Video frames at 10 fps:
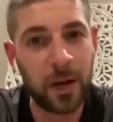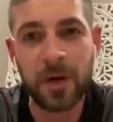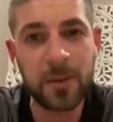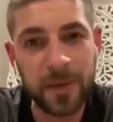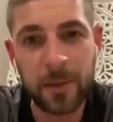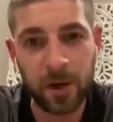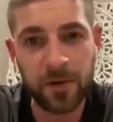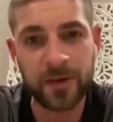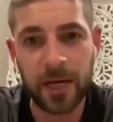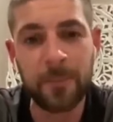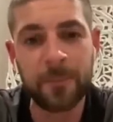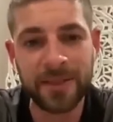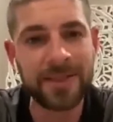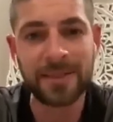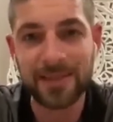I want to be a part of a company
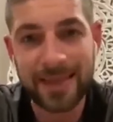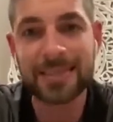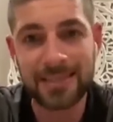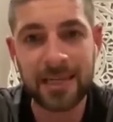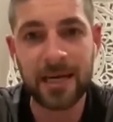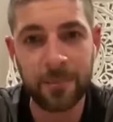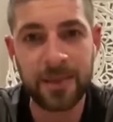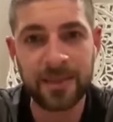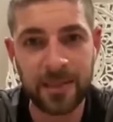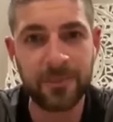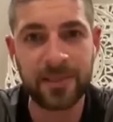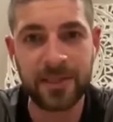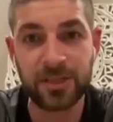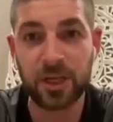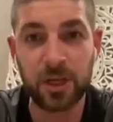that's a legacy company, something
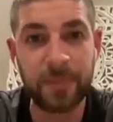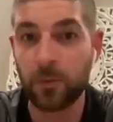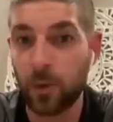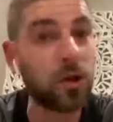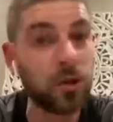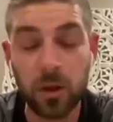that's going to be around